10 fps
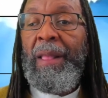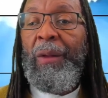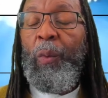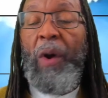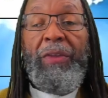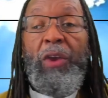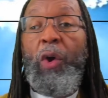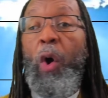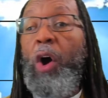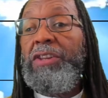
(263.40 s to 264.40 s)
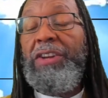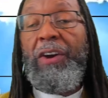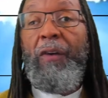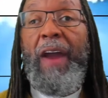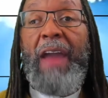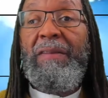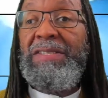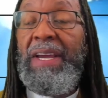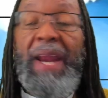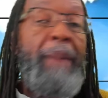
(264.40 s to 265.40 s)
Whether you're going to the grave and
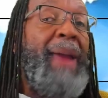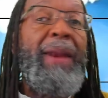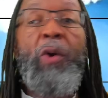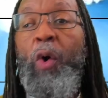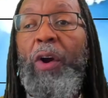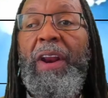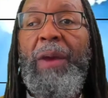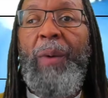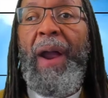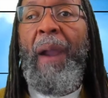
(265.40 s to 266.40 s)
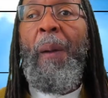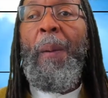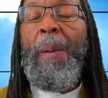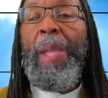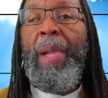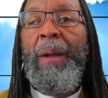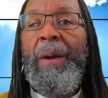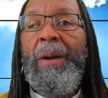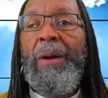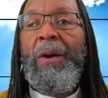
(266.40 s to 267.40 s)
saying, I'm not going anywhere,
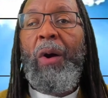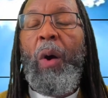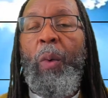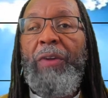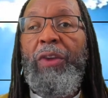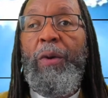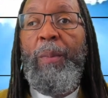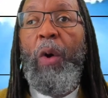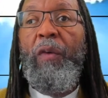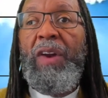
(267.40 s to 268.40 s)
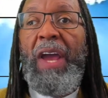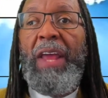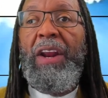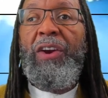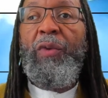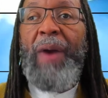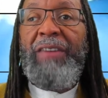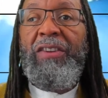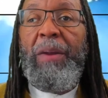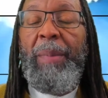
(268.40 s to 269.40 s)
or whether you're moving in a
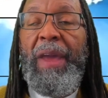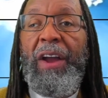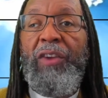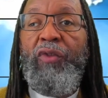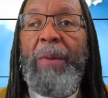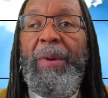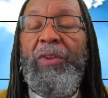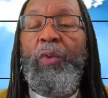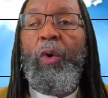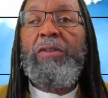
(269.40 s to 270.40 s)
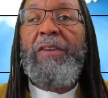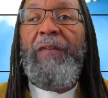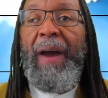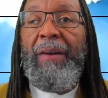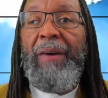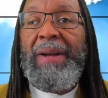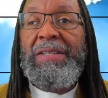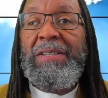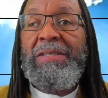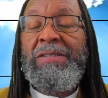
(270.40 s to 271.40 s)
direction to be a contributor towards the final
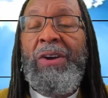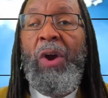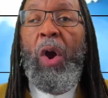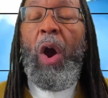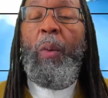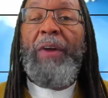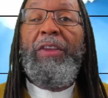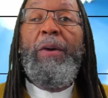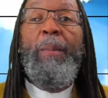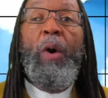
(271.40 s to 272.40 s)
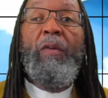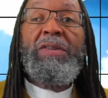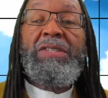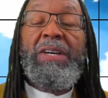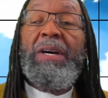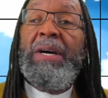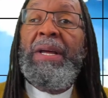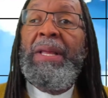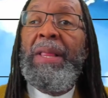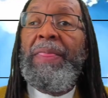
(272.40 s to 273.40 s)
exodus, or whether you're moving to
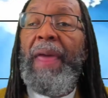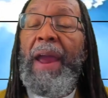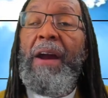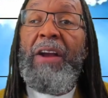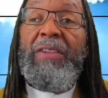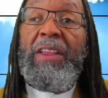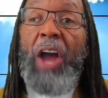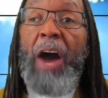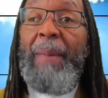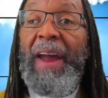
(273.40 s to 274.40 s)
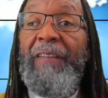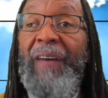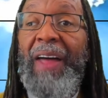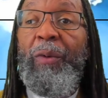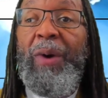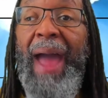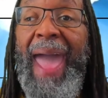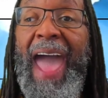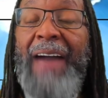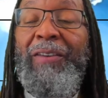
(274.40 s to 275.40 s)
the areas that the Almighty Father will
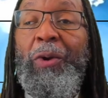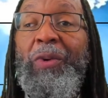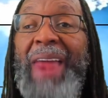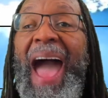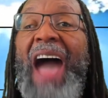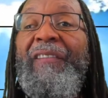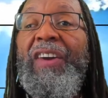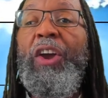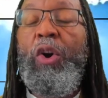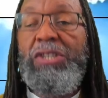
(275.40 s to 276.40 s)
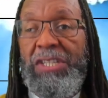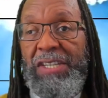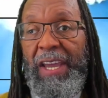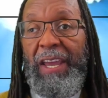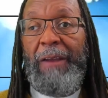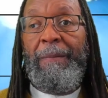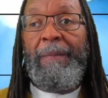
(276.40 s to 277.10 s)
have you die for Yahusha's name,